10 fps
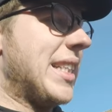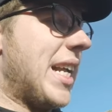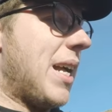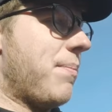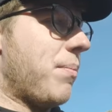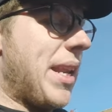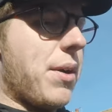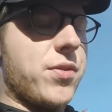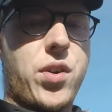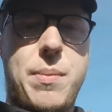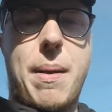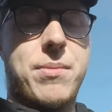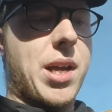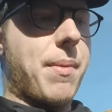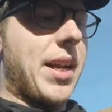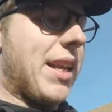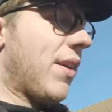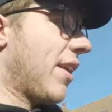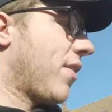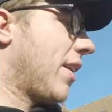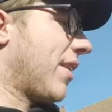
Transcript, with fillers: Um, but now it's fully pumped up, I'm going to give it another, another